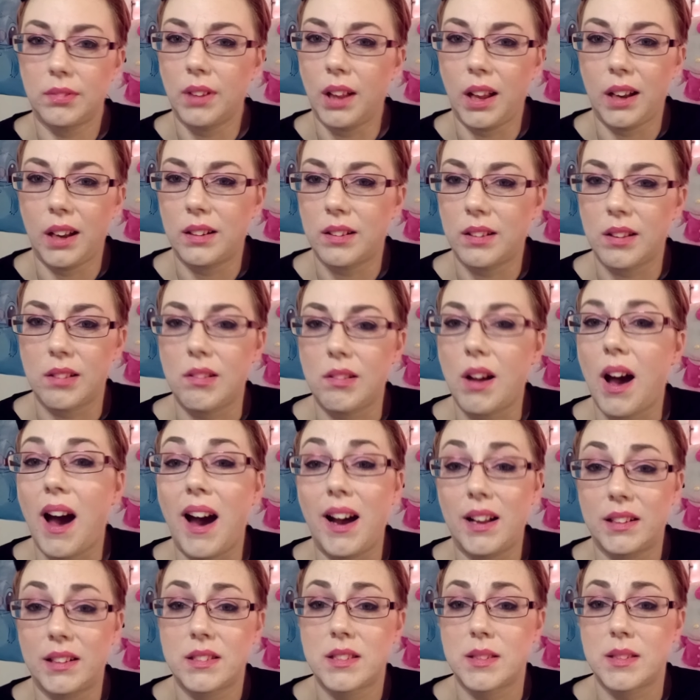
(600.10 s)
I don't know,
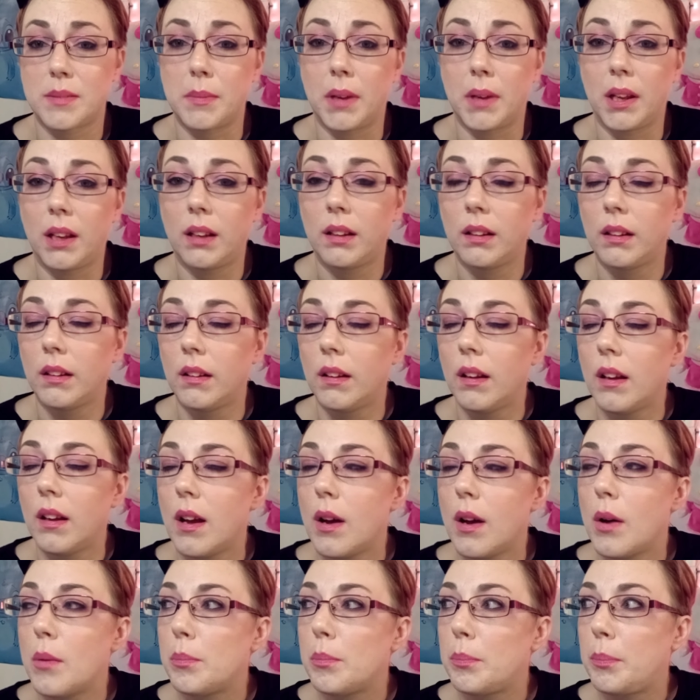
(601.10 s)
odd to me.
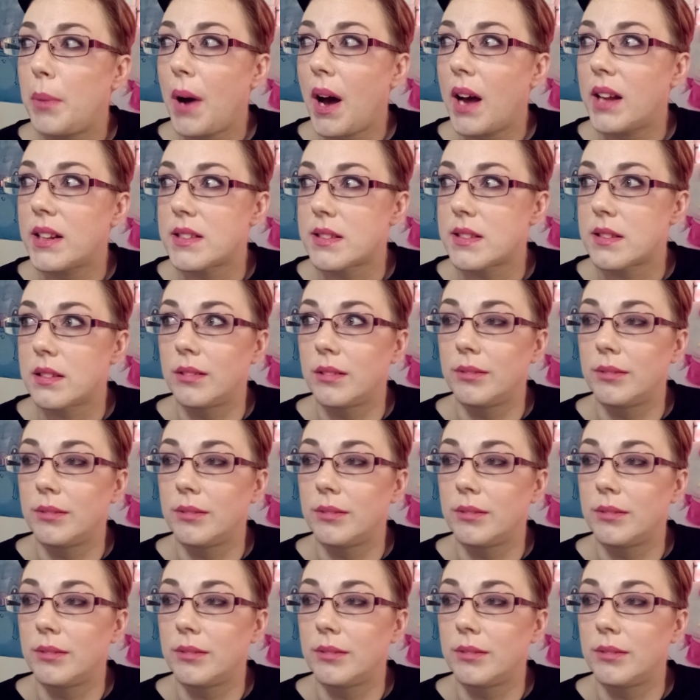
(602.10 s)
But